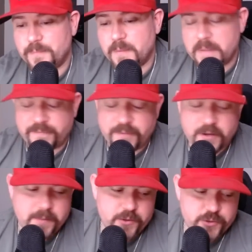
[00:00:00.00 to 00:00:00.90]
They made a
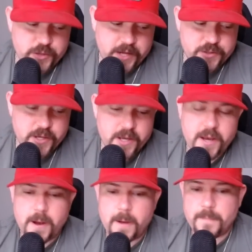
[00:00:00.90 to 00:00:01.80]
fundamental change,
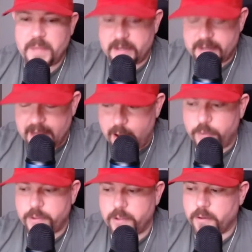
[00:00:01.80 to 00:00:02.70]
and
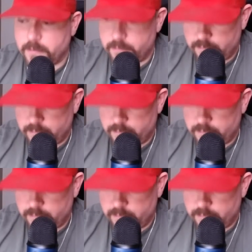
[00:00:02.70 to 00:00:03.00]
now you're